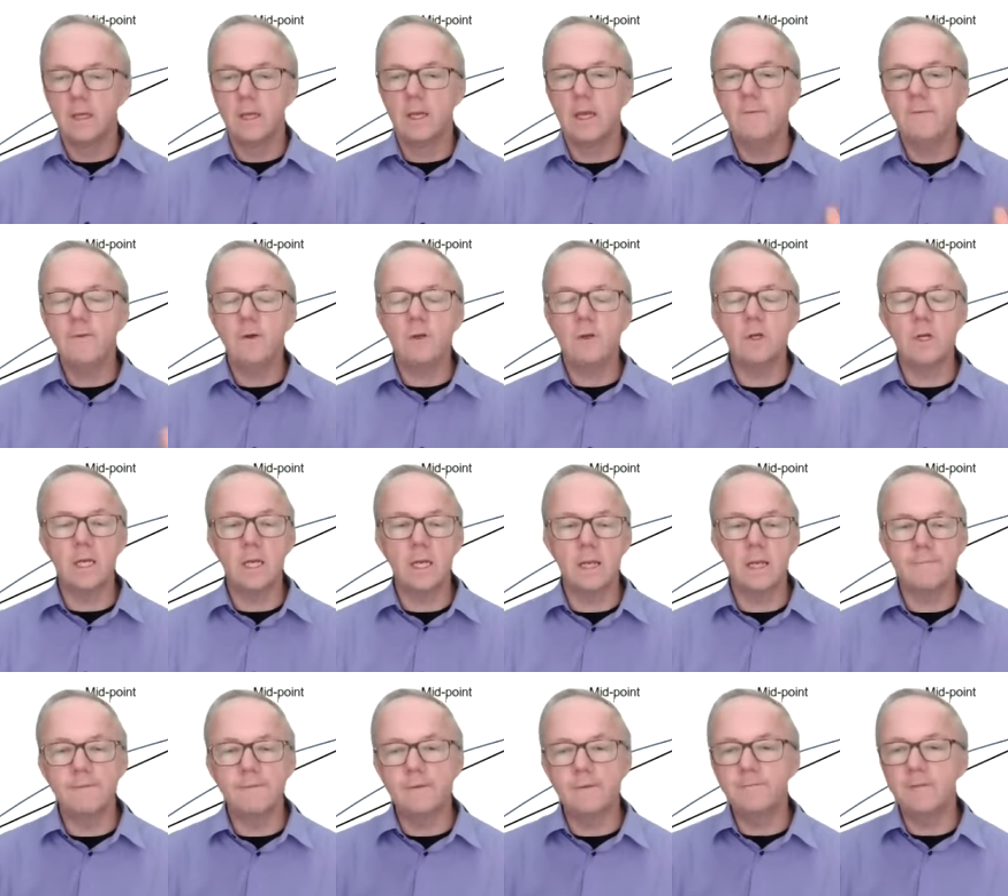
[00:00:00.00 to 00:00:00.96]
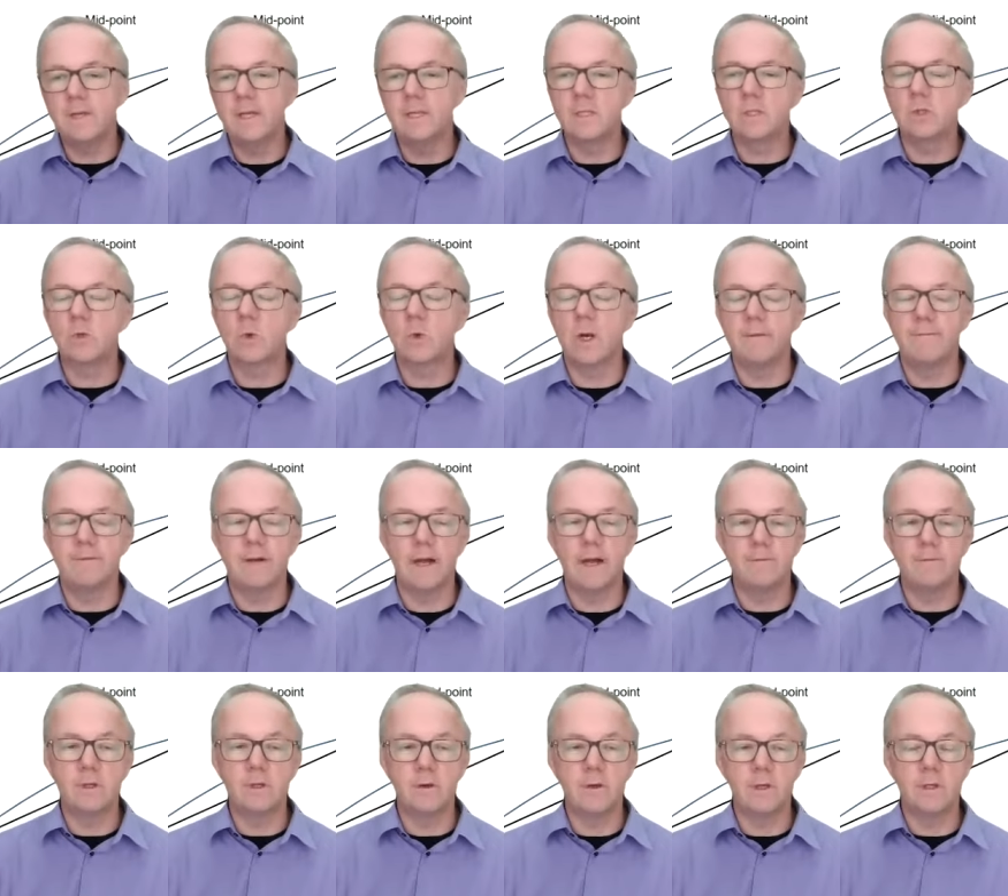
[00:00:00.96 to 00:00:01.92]
if you're looking at fifteen to
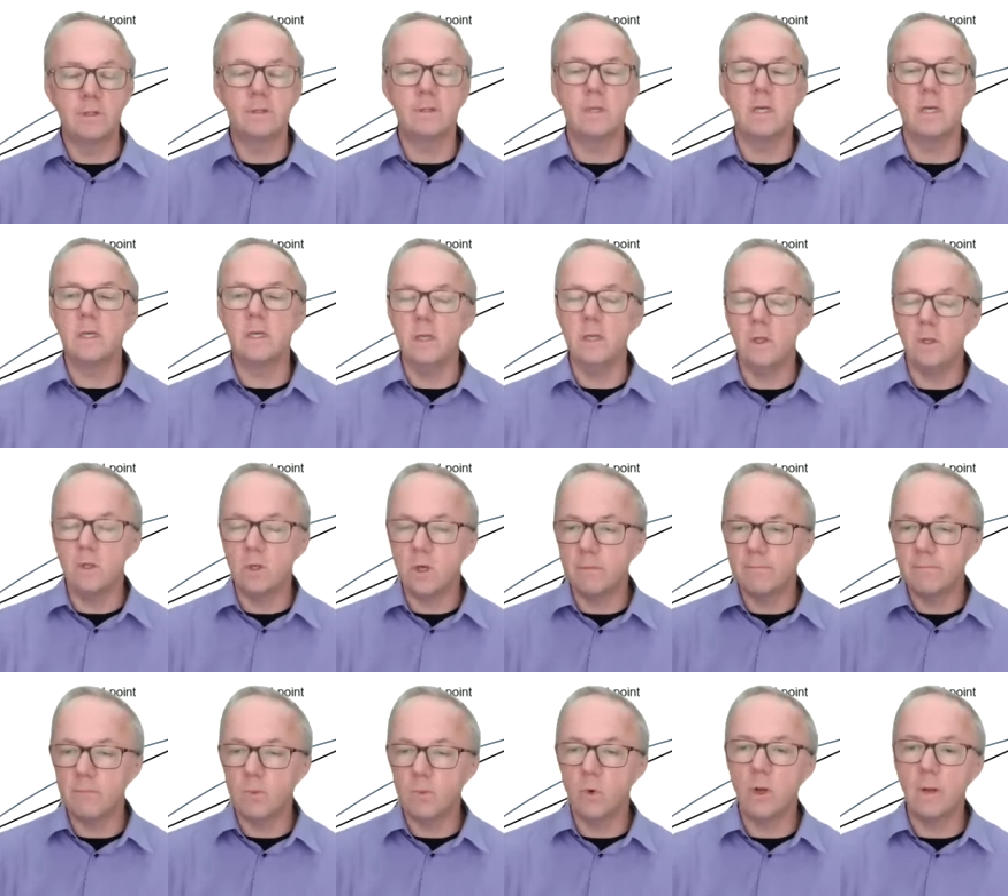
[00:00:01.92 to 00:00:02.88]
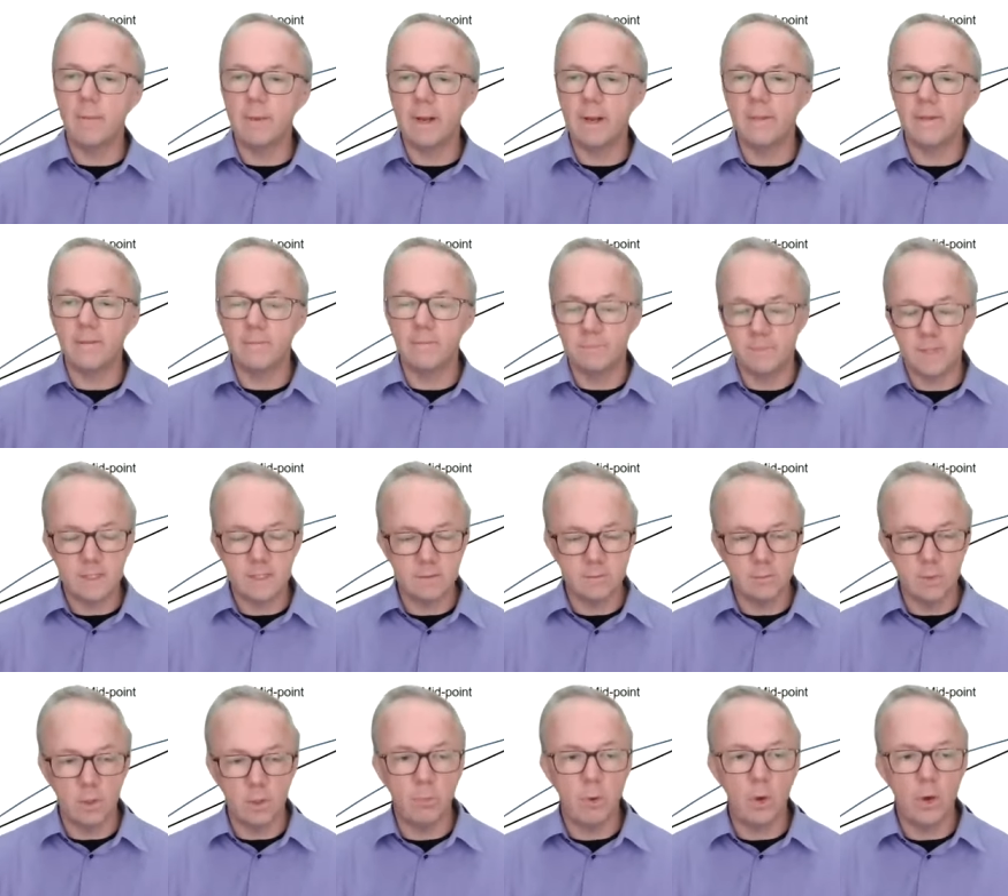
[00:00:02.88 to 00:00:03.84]
twenty-five degrees C and you don't worry about the
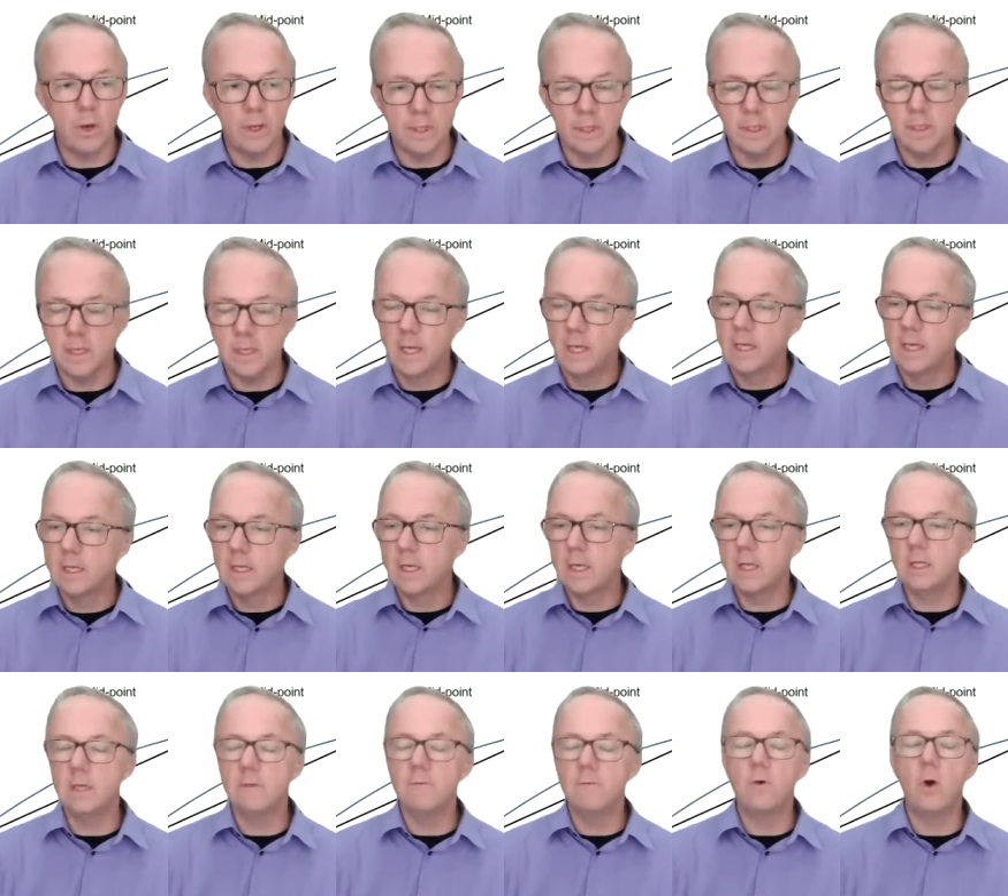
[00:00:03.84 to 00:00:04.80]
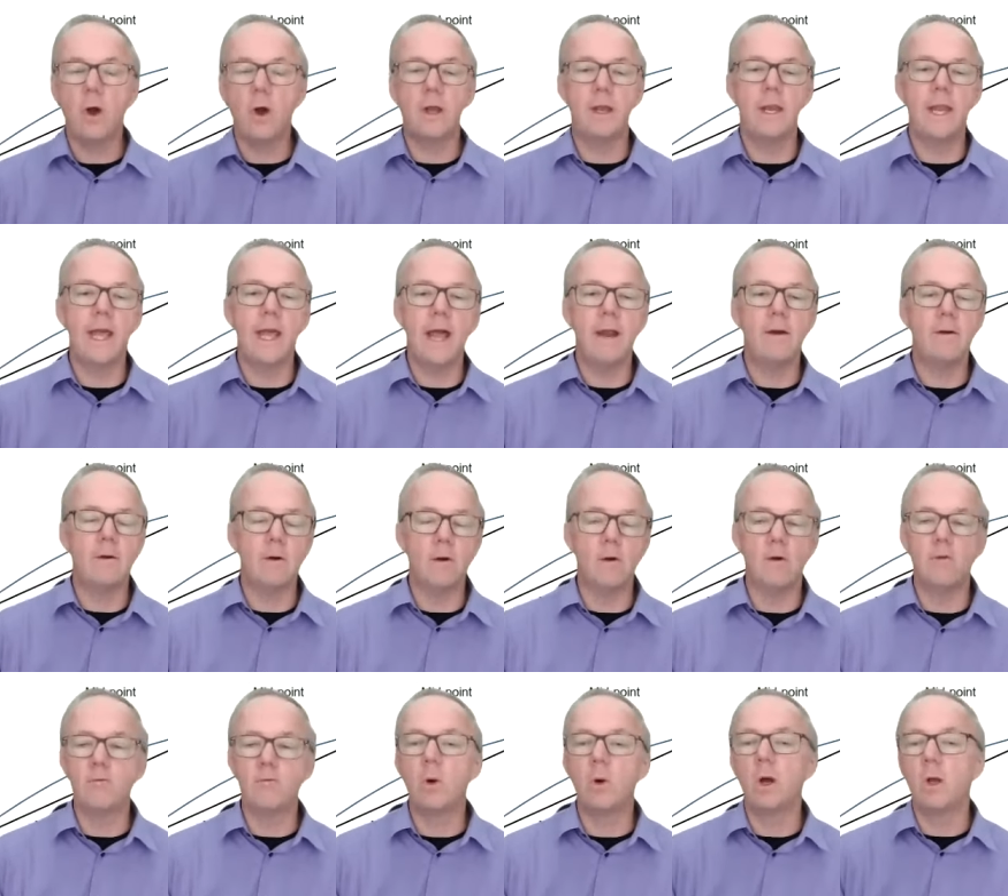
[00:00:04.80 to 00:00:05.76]
decimal point and you've got an error
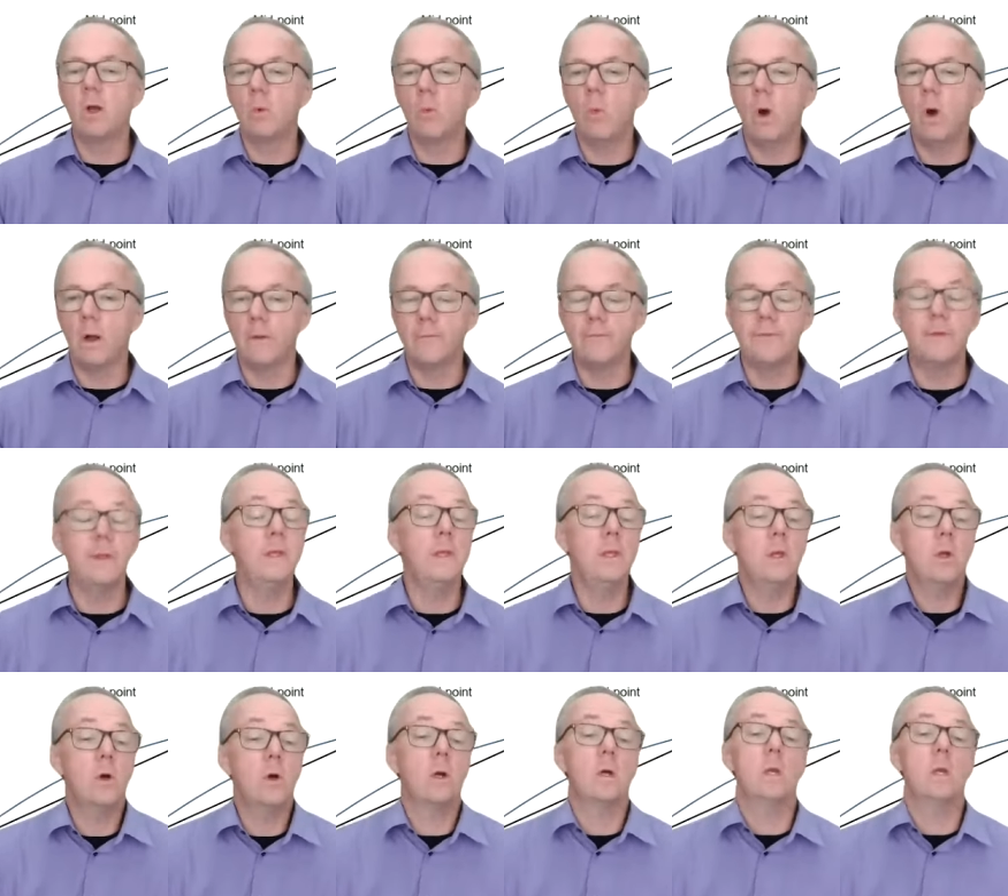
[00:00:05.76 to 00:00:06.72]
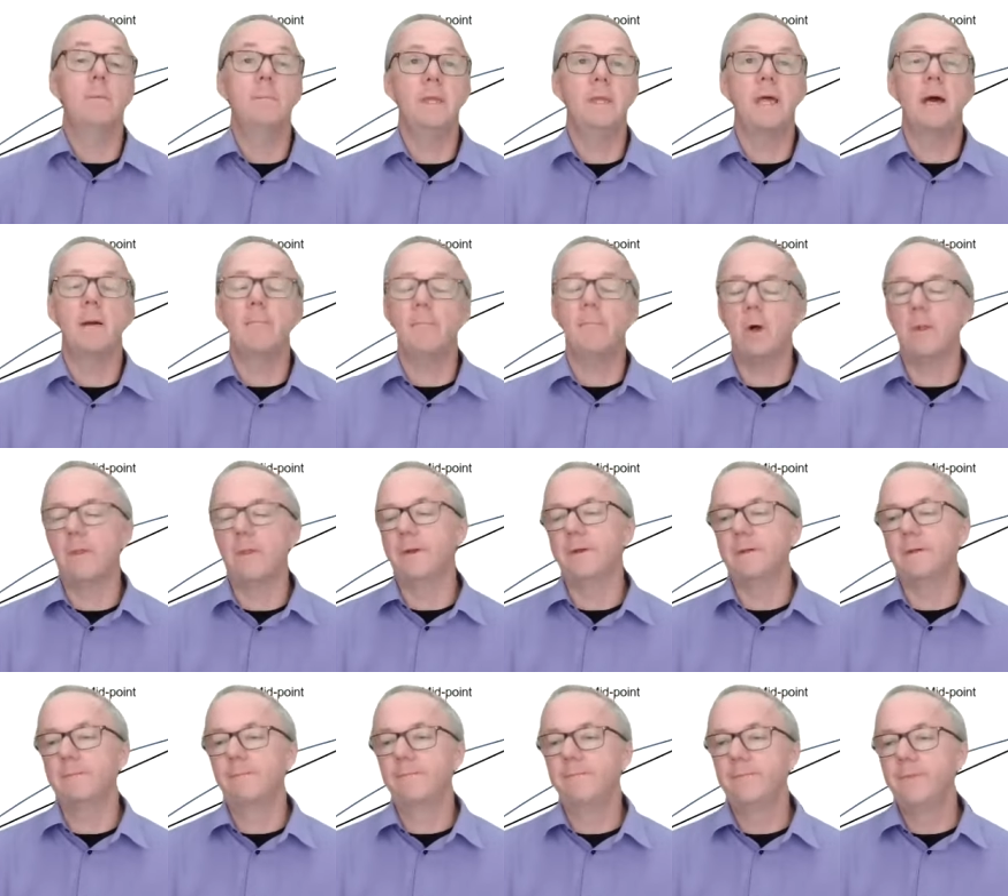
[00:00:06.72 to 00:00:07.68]
of zero point one, then you're not going to be that bothered.
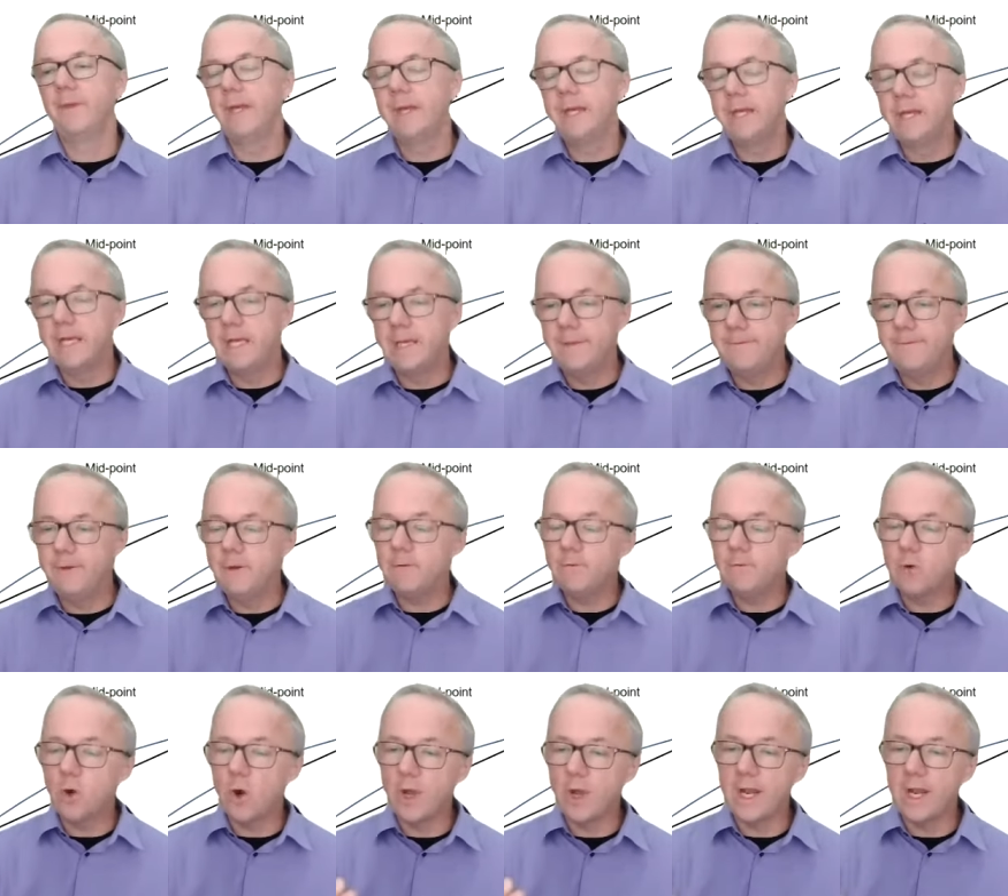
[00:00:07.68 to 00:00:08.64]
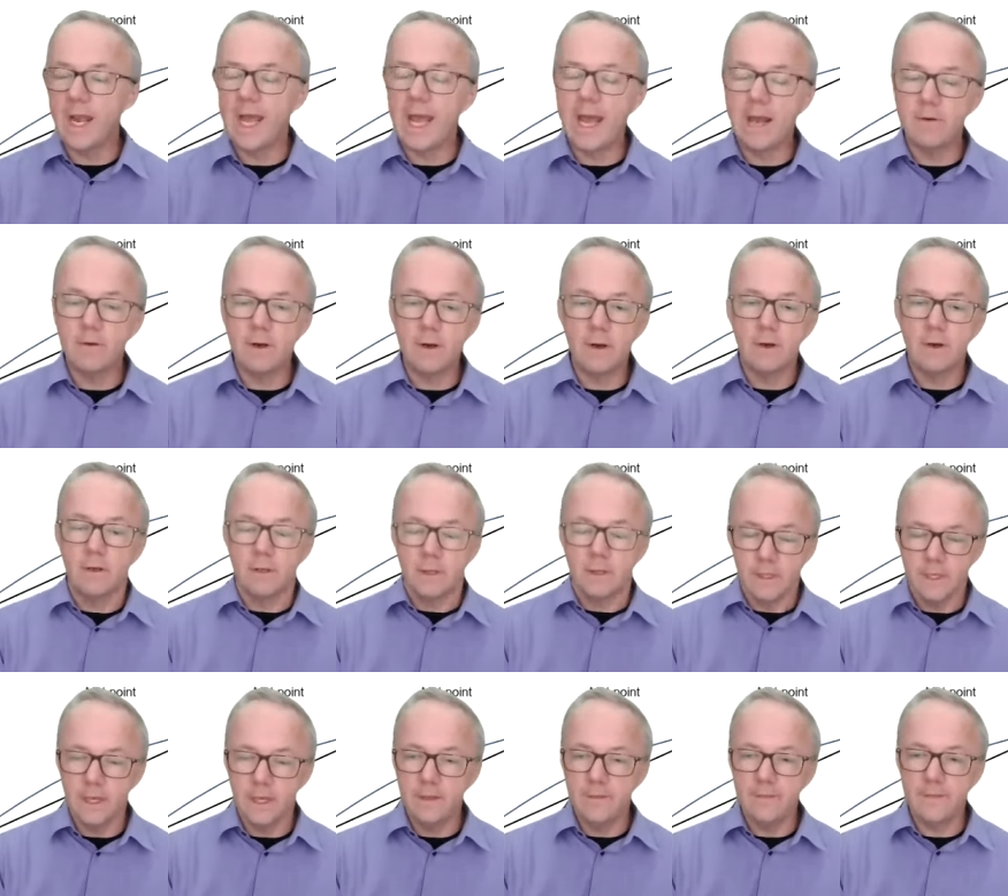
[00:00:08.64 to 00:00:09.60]
If you've got an error
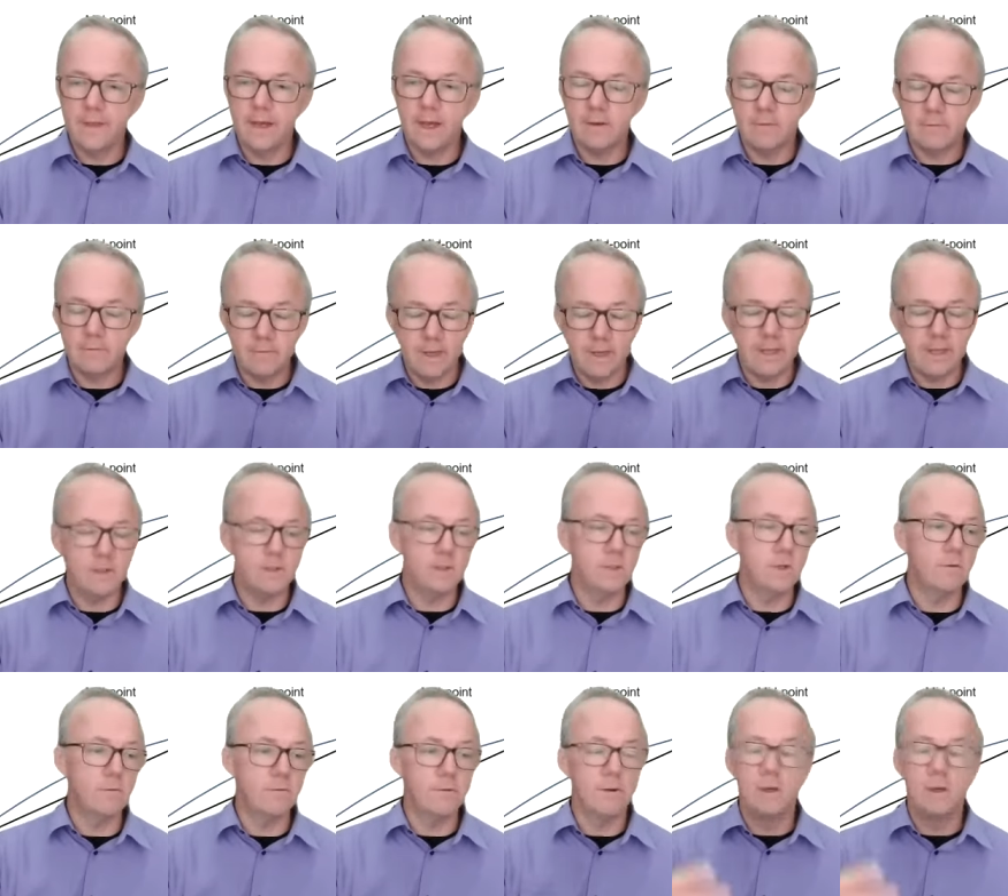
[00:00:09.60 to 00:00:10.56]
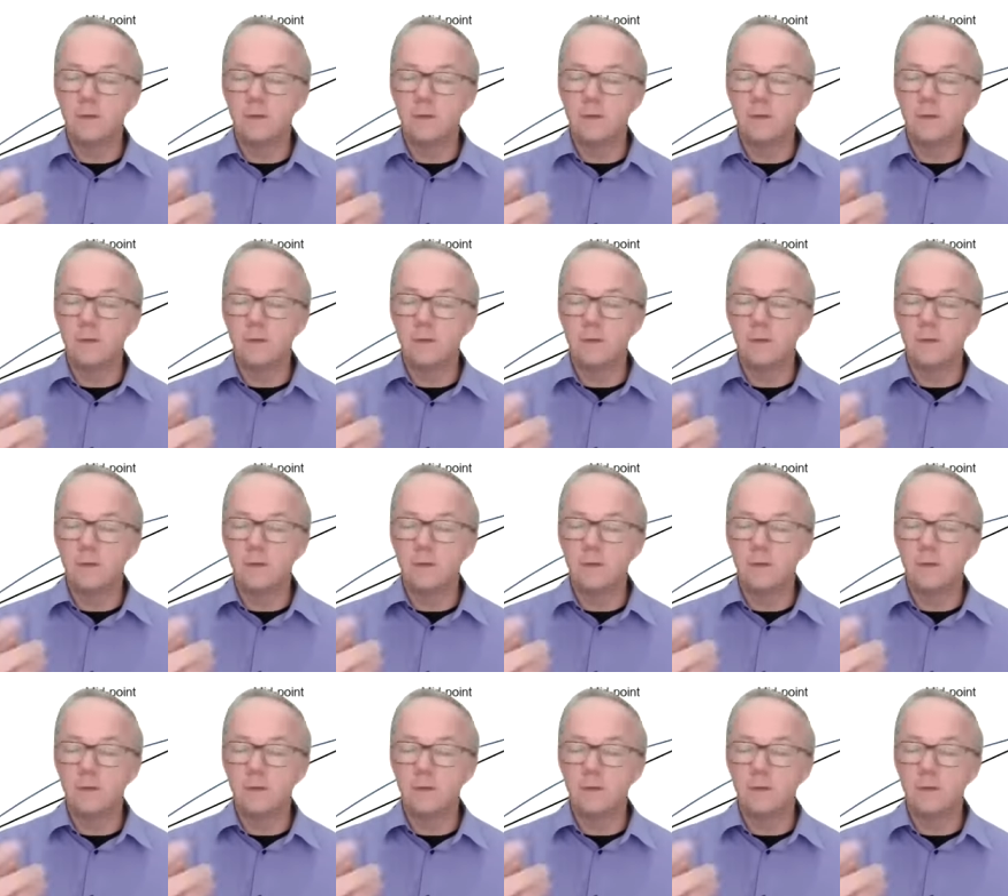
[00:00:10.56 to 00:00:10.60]
in that range of